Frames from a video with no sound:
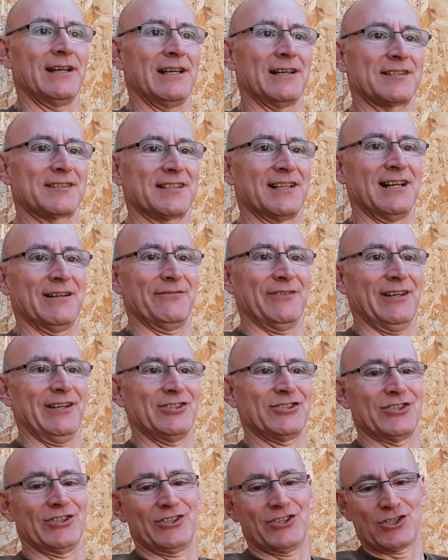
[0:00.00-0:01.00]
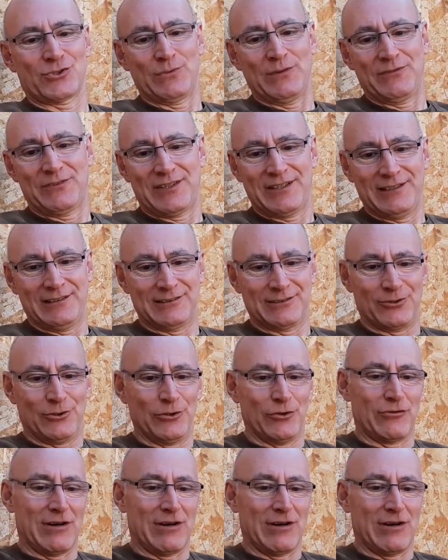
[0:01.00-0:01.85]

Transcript: of starvation because we've killed all the